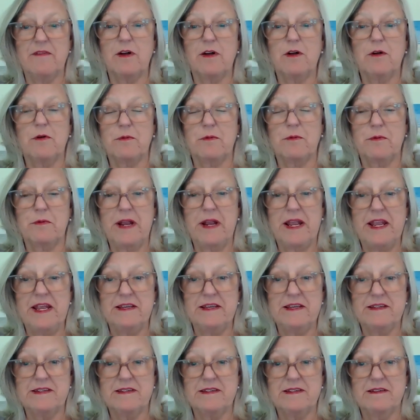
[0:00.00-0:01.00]
a
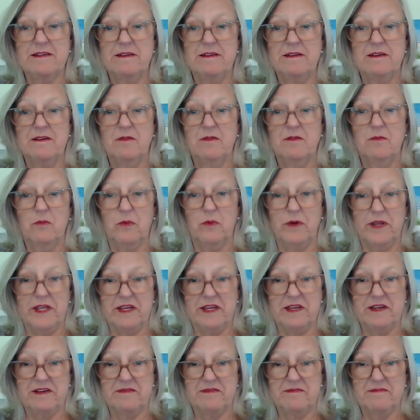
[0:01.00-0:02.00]
great
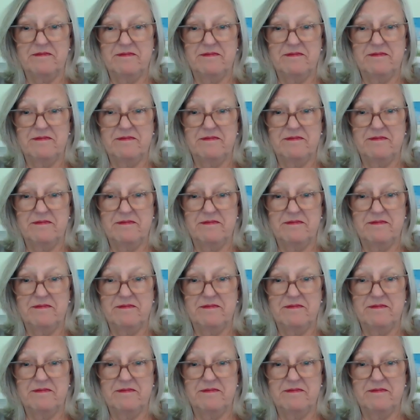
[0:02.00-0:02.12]
week.